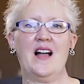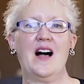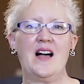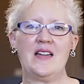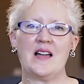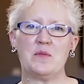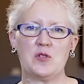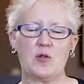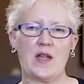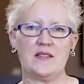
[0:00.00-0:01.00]
Hi, I'm
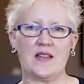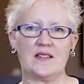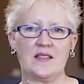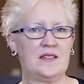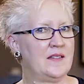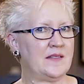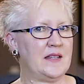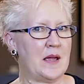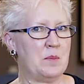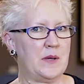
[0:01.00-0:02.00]
Joanne Dennison,
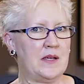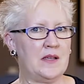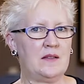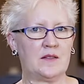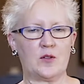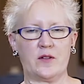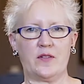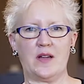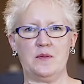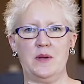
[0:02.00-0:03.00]
CMP,
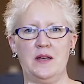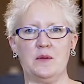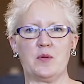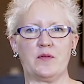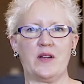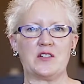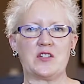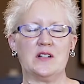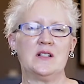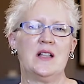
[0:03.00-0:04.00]
Certified Meeting
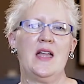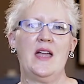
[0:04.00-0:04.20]
Professional,